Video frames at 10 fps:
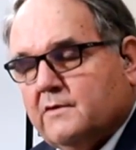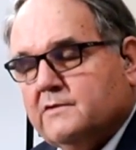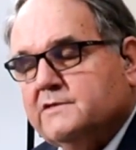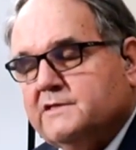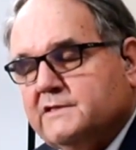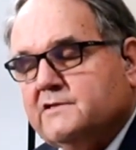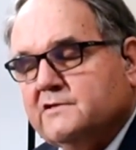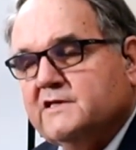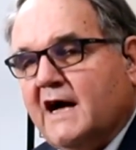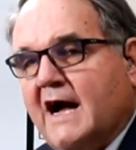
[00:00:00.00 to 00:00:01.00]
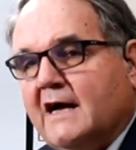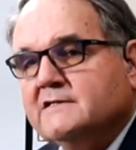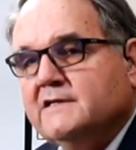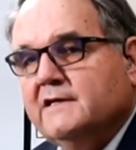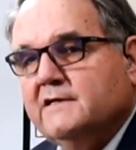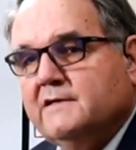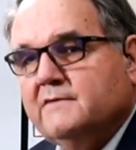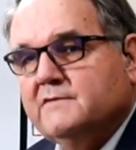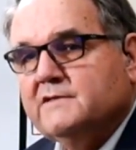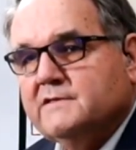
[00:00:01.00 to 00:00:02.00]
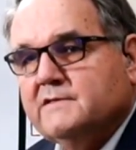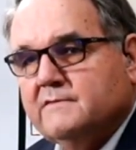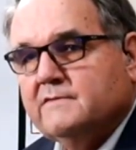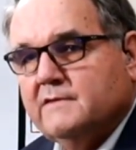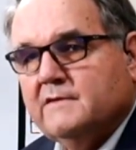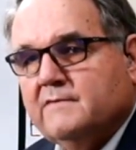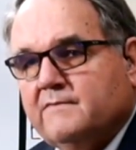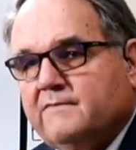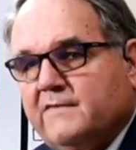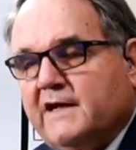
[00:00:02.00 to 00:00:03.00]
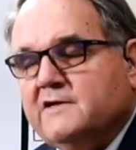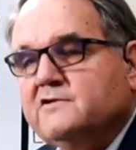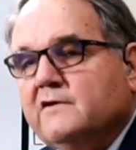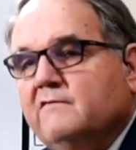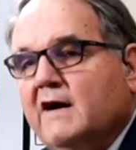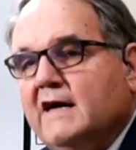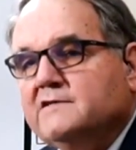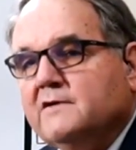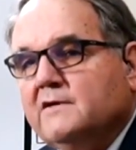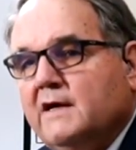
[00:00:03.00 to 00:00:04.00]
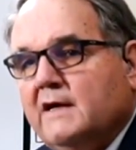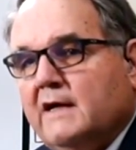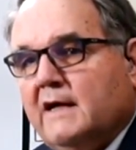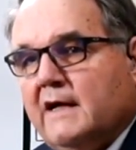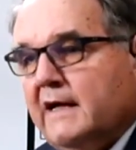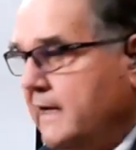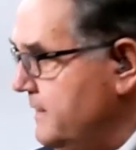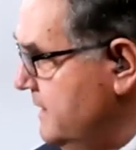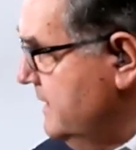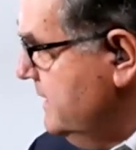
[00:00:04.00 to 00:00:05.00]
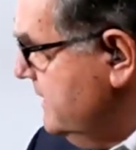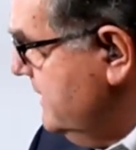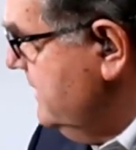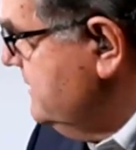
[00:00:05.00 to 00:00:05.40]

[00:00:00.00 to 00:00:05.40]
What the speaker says: sister stocks, and it was the financial advisor, and he